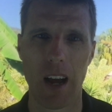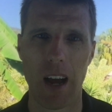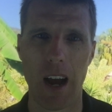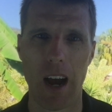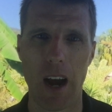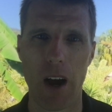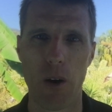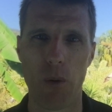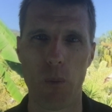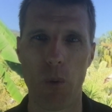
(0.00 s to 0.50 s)

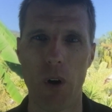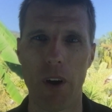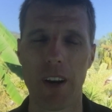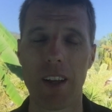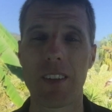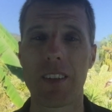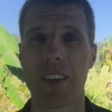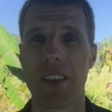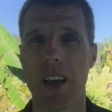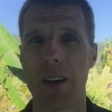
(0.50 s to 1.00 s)
What
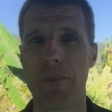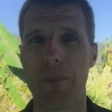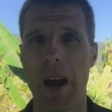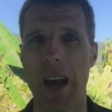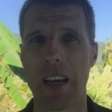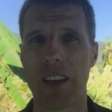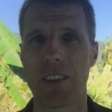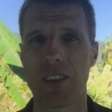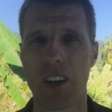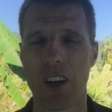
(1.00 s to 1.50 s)
is it that
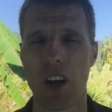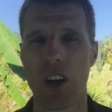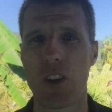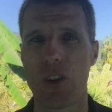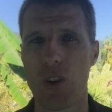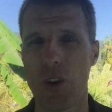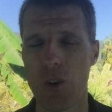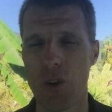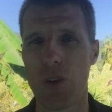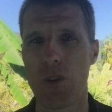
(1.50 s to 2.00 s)
makes
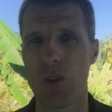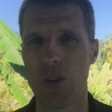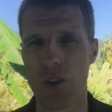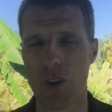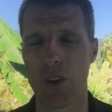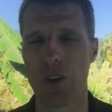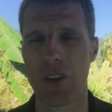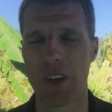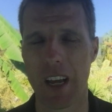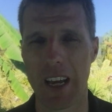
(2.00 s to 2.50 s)
you
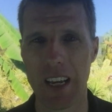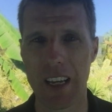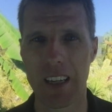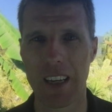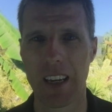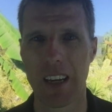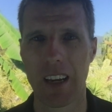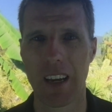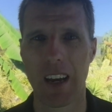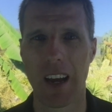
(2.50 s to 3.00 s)

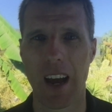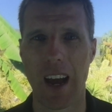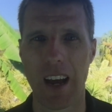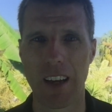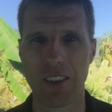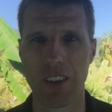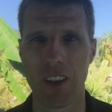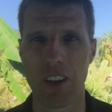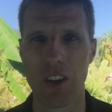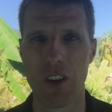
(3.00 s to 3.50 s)
unique
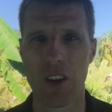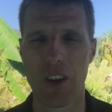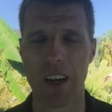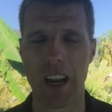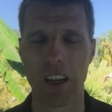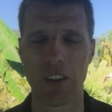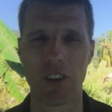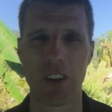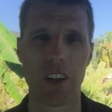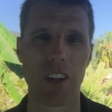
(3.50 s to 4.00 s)
so that you can
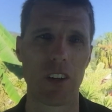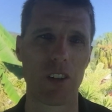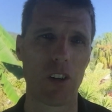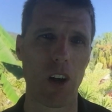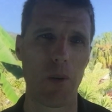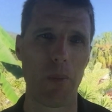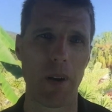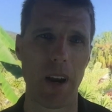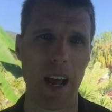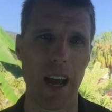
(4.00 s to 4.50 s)
actually
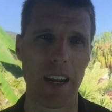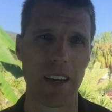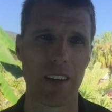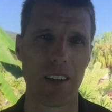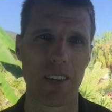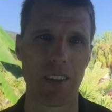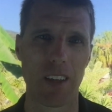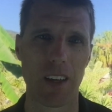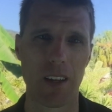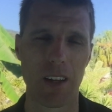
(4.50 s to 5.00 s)
dominate
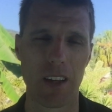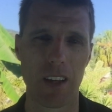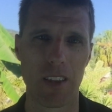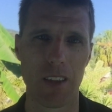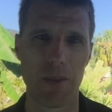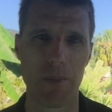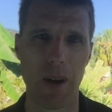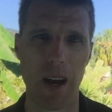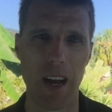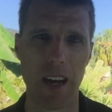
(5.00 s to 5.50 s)

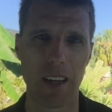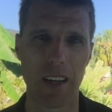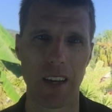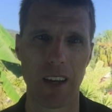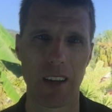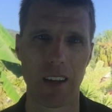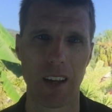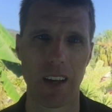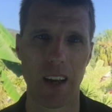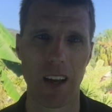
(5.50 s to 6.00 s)
the
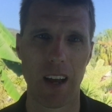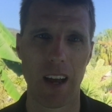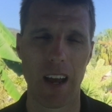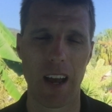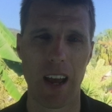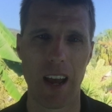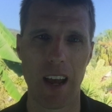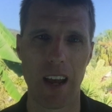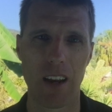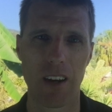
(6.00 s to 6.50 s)
market?
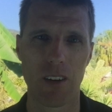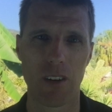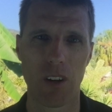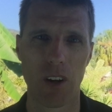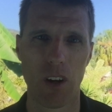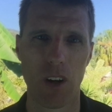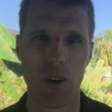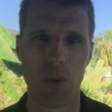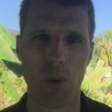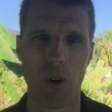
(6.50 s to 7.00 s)
And
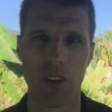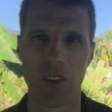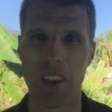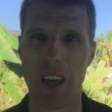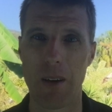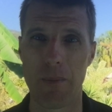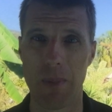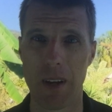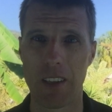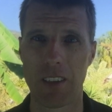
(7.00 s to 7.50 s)
what's
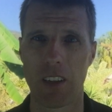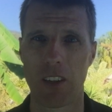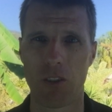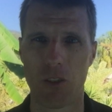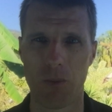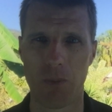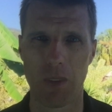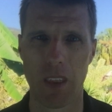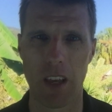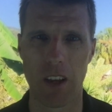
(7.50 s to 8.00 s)
that
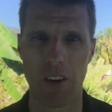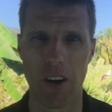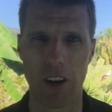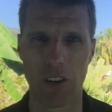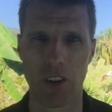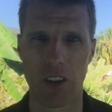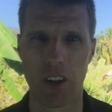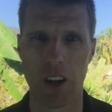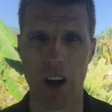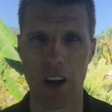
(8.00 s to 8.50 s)
message that you're
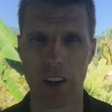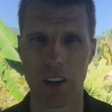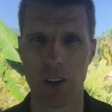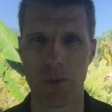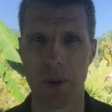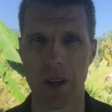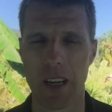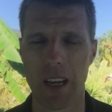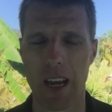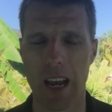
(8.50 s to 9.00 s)
actually going to
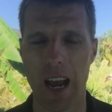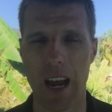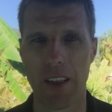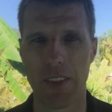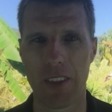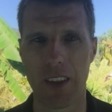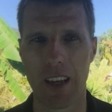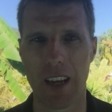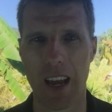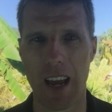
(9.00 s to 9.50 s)
be
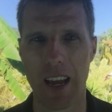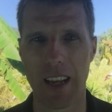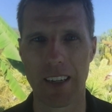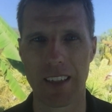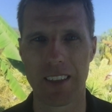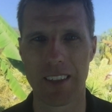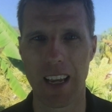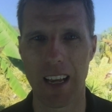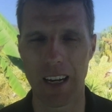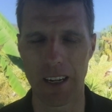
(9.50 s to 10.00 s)
out there
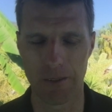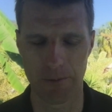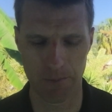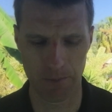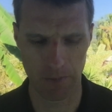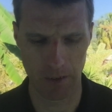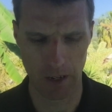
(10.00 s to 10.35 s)
and selling?